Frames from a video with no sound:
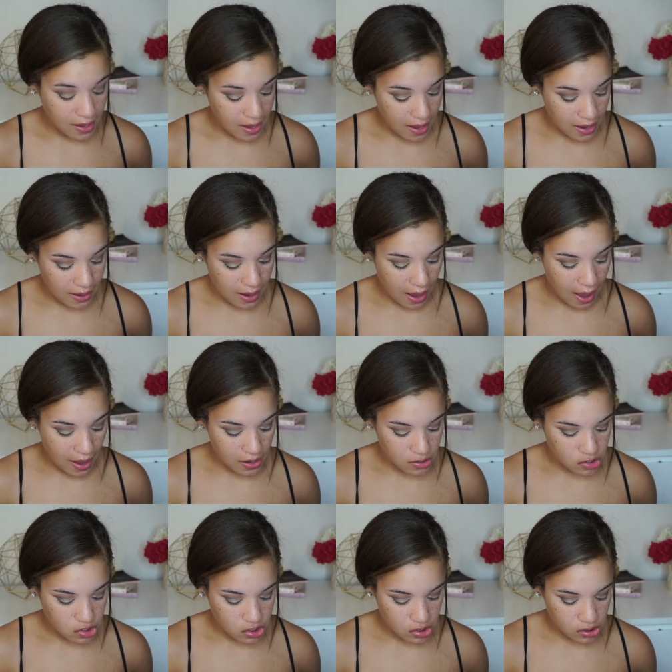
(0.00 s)
and I
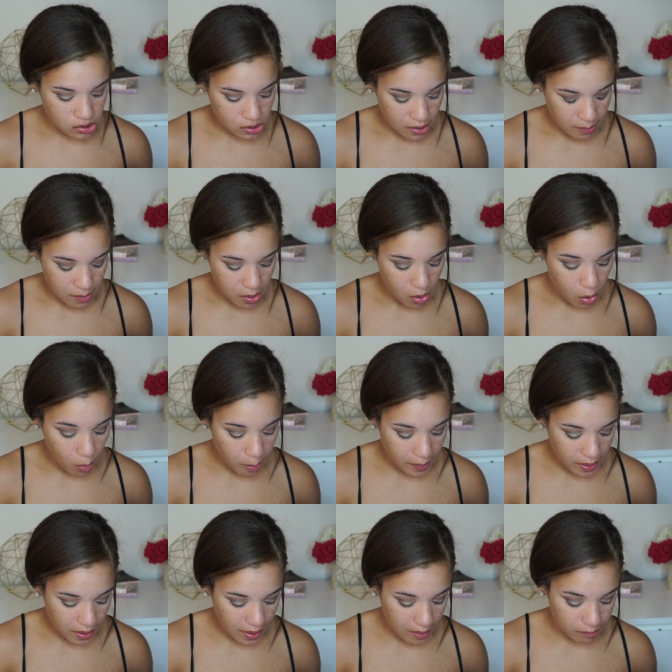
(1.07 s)
sh I'm
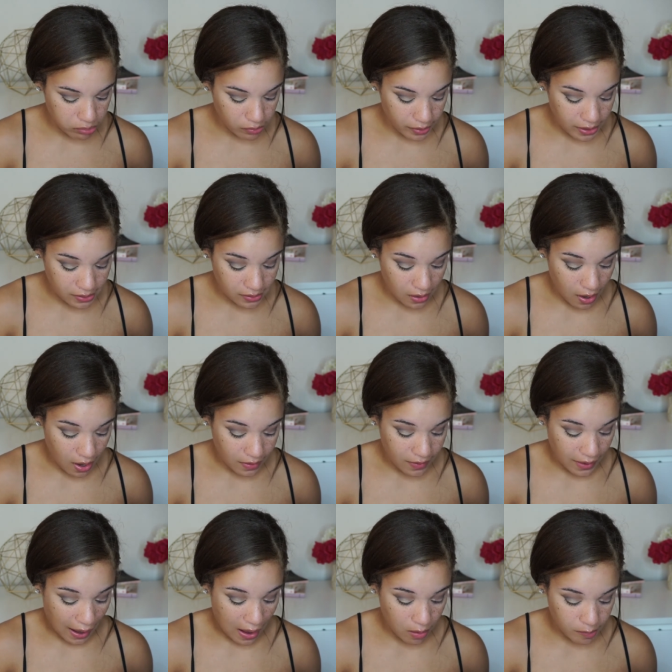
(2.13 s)
hoping and praying to God
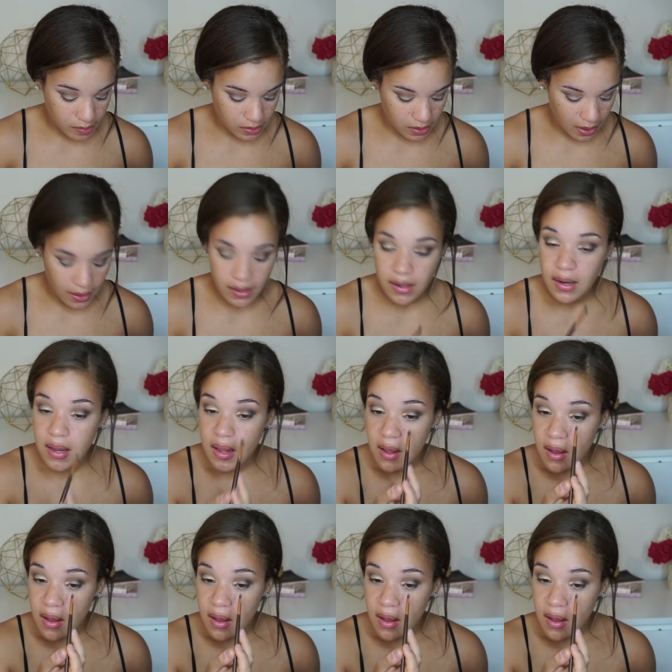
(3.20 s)
that I'll be done